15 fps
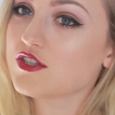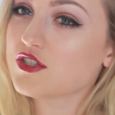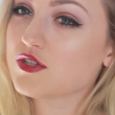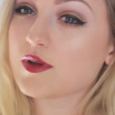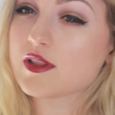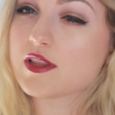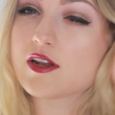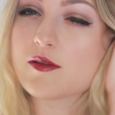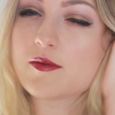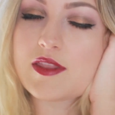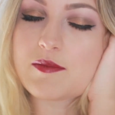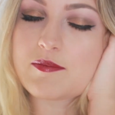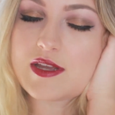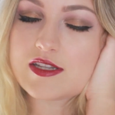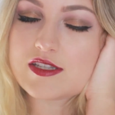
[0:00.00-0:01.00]
do a little
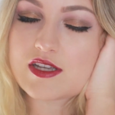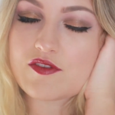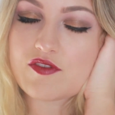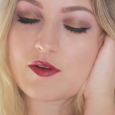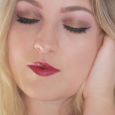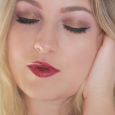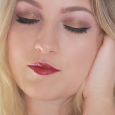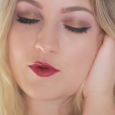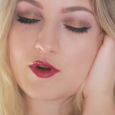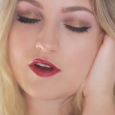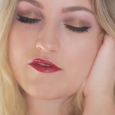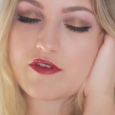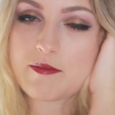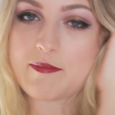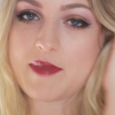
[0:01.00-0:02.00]
a bit different with more
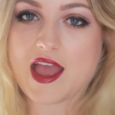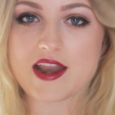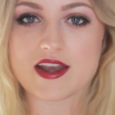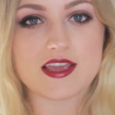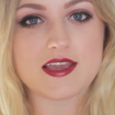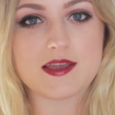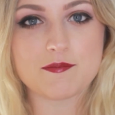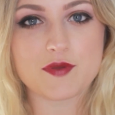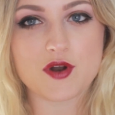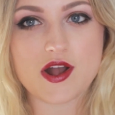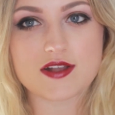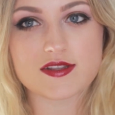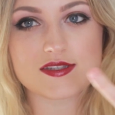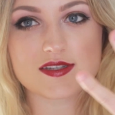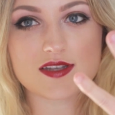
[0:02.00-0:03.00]
of a penny
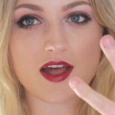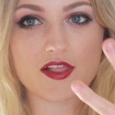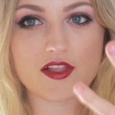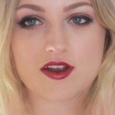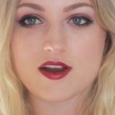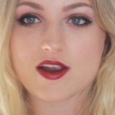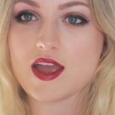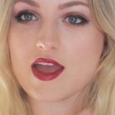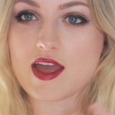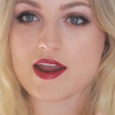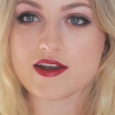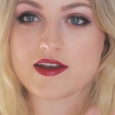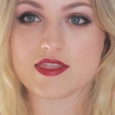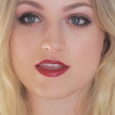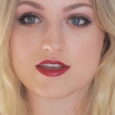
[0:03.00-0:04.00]
bronze color
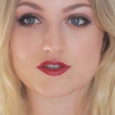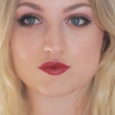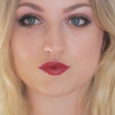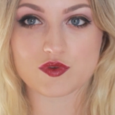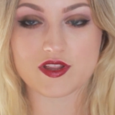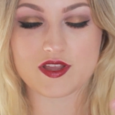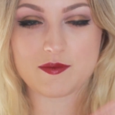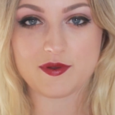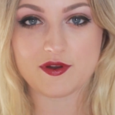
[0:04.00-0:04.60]
and this really